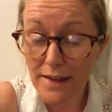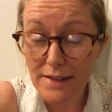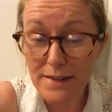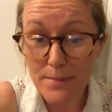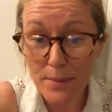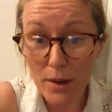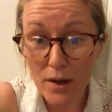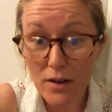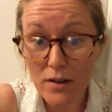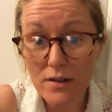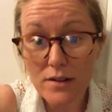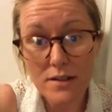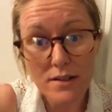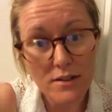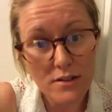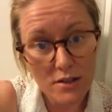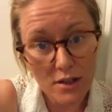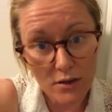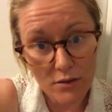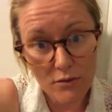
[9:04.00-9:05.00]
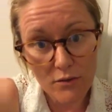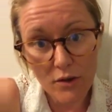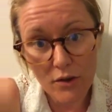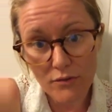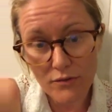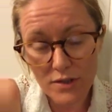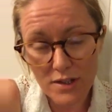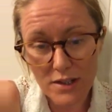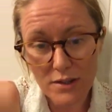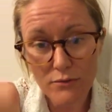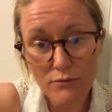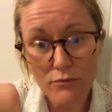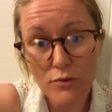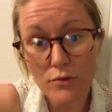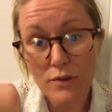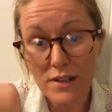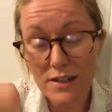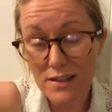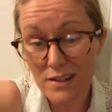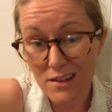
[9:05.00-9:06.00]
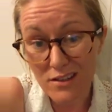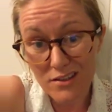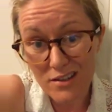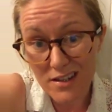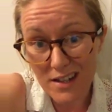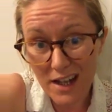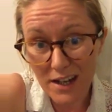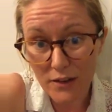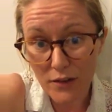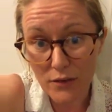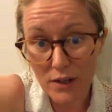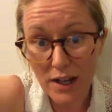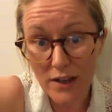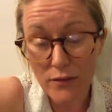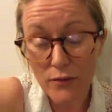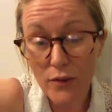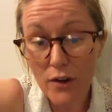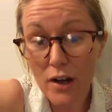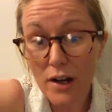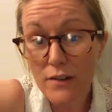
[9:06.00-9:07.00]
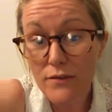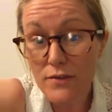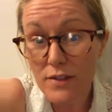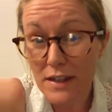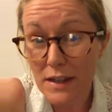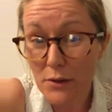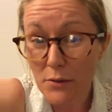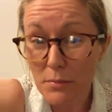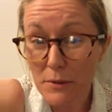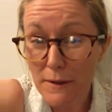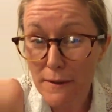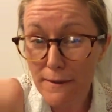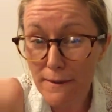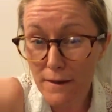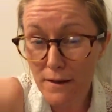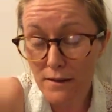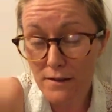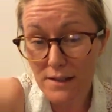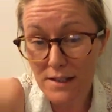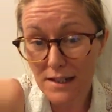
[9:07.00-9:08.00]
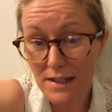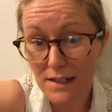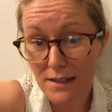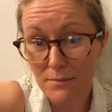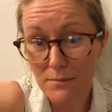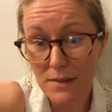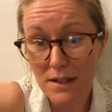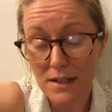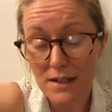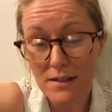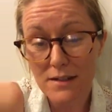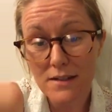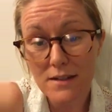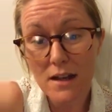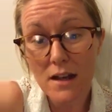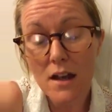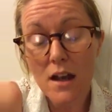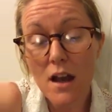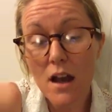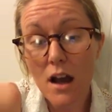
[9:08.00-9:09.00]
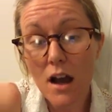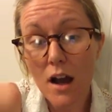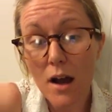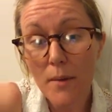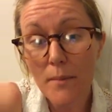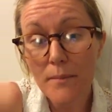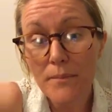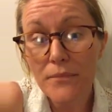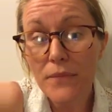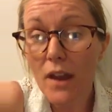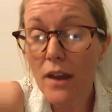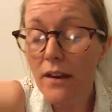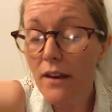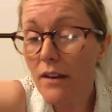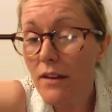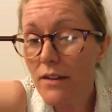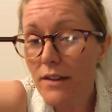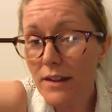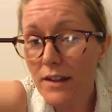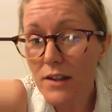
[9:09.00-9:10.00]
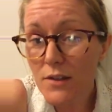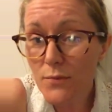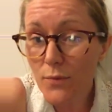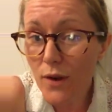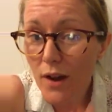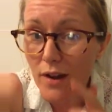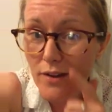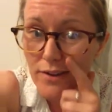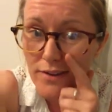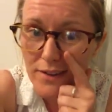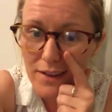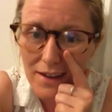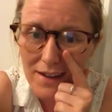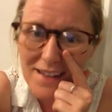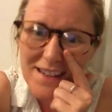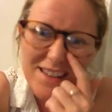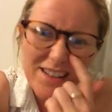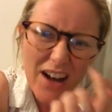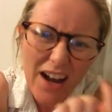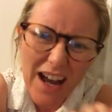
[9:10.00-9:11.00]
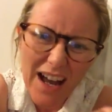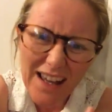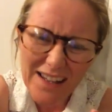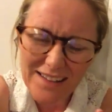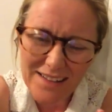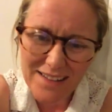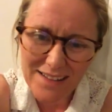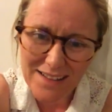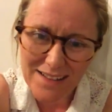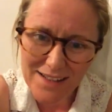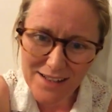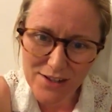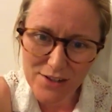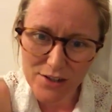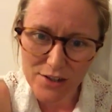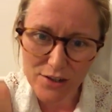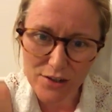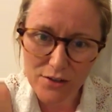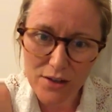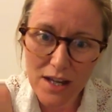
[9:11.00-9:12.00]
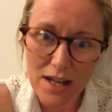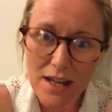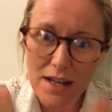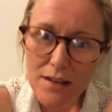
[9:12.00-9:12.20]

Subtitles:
8 marks. And so obviously the rule is that you just add 5. So that would be 13 minutes. Another thing that's it's quite handy to do.